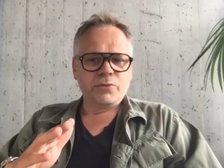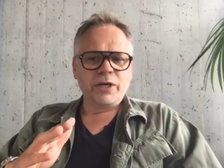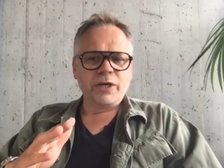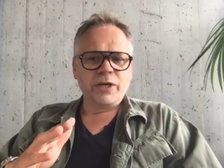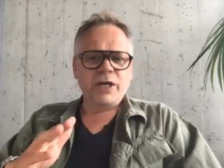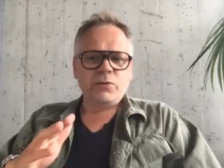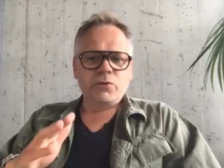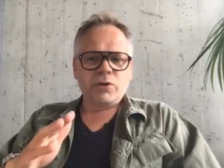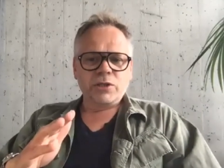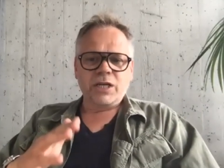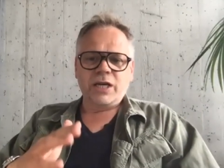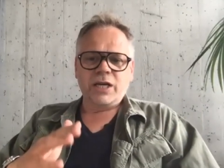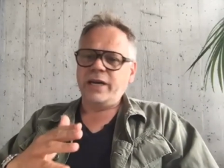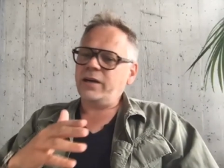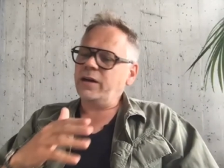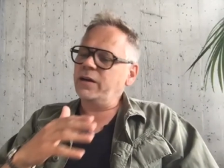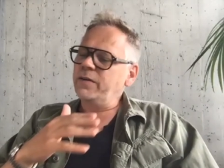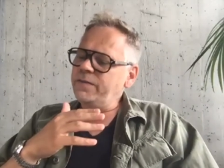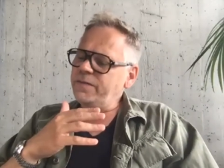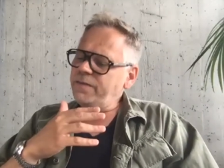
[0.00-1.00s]
which really was like
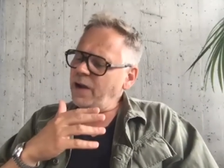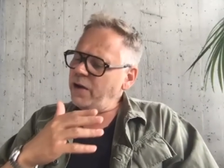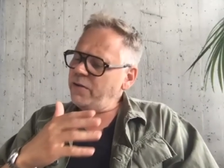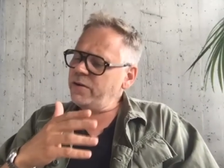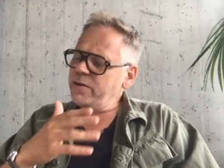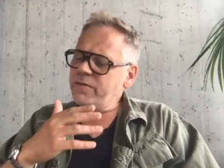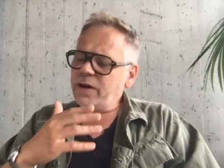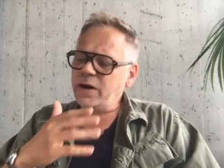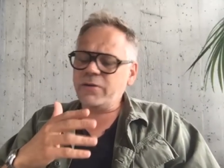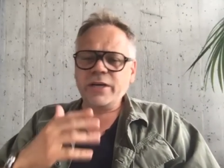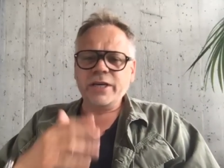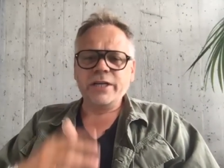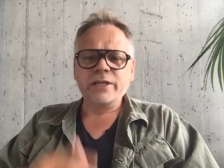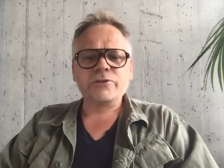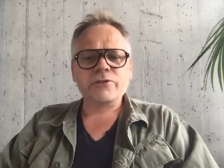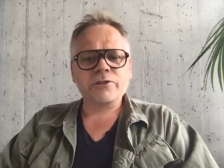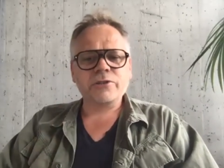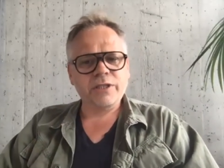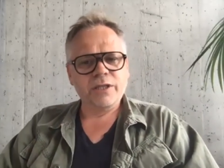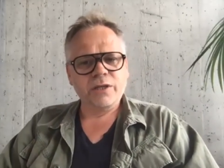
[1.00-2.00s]
a yeah, very, yeah. very,
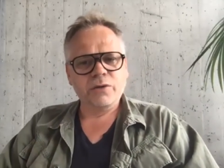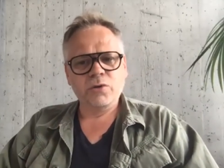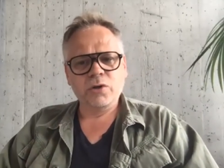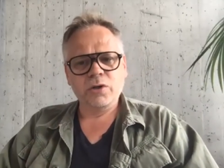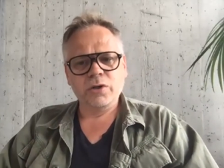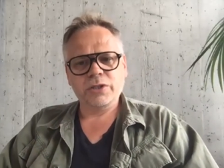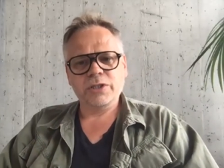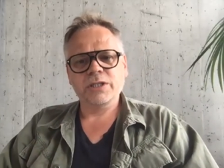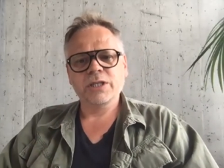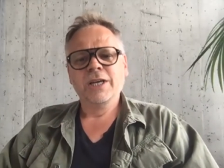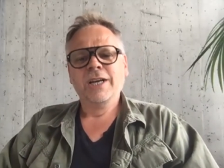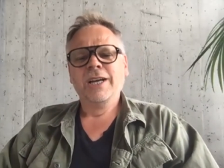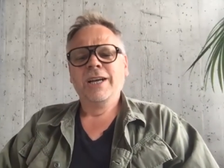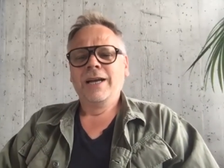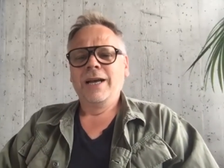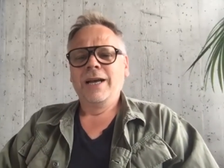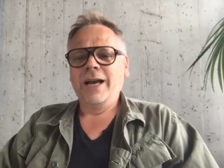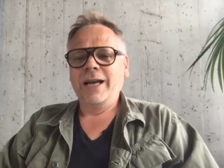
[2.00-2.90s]
interesting watch. Yeah.